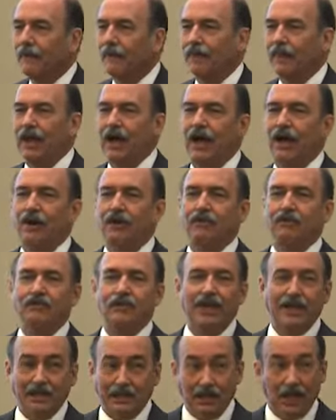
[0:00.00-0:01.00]
Now,
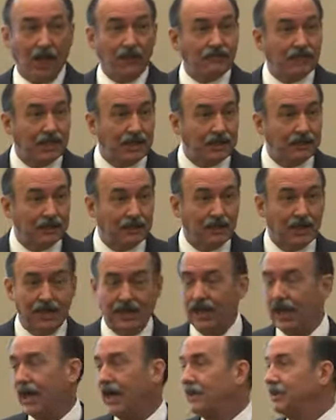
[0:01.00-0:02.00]
they loved it, and
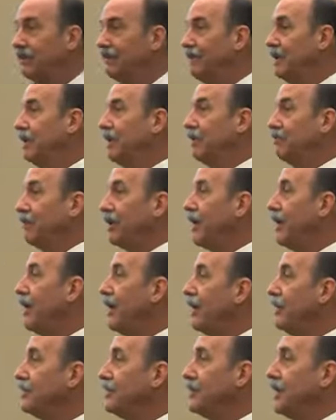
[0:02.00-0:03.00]
they got to meet the players,